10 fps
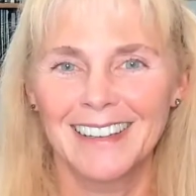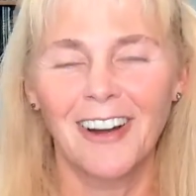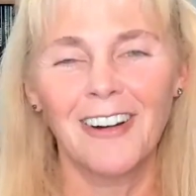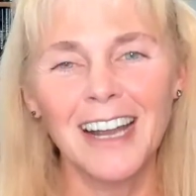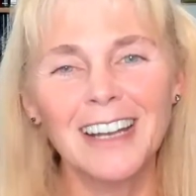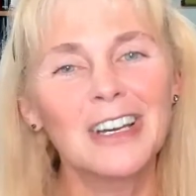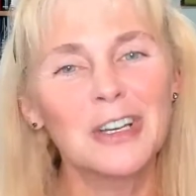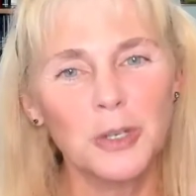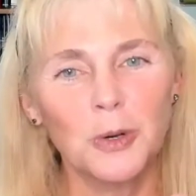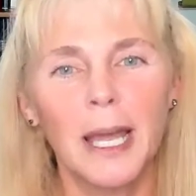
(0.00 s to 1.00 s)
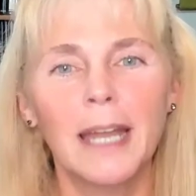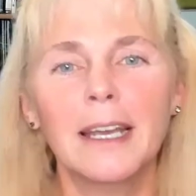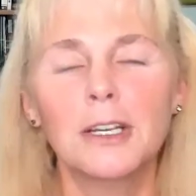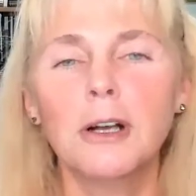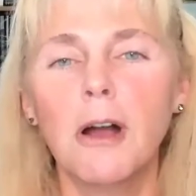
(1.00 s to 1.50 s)
All right, so go ahead
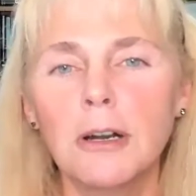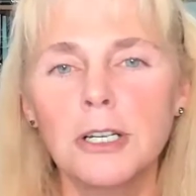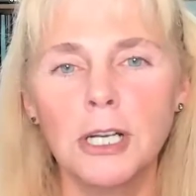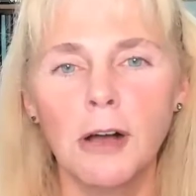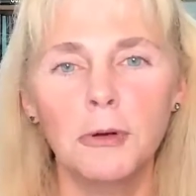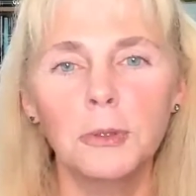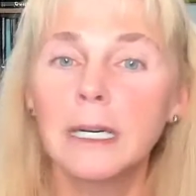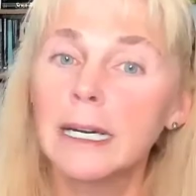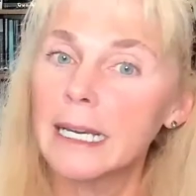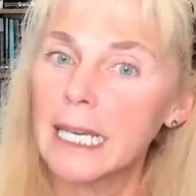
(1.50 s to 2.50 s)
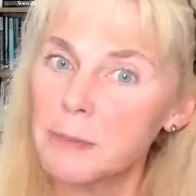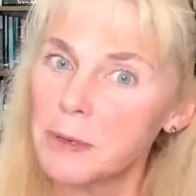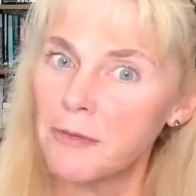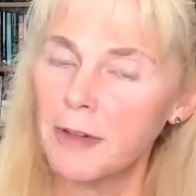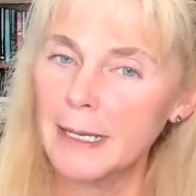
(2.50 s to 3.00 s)
and get your cards shuffled, keep
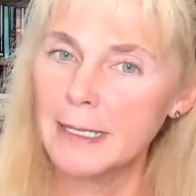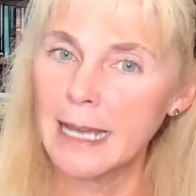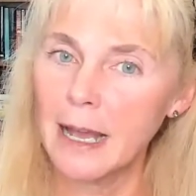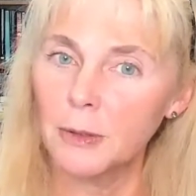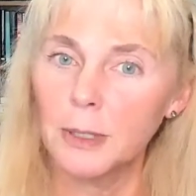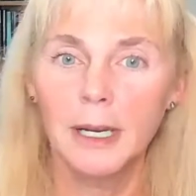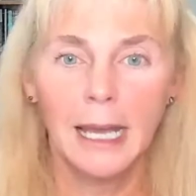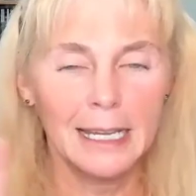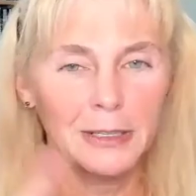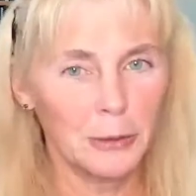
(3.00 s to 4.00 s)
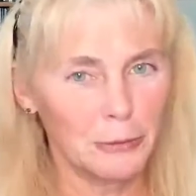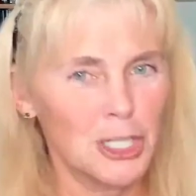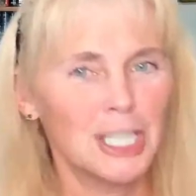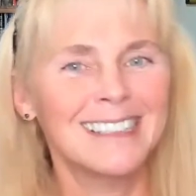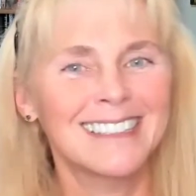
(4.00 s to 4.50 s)
them face down, and don't
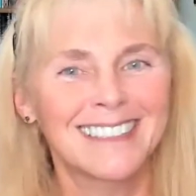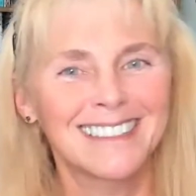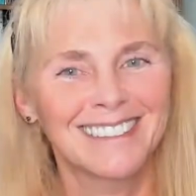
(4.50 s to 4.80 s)
cheat.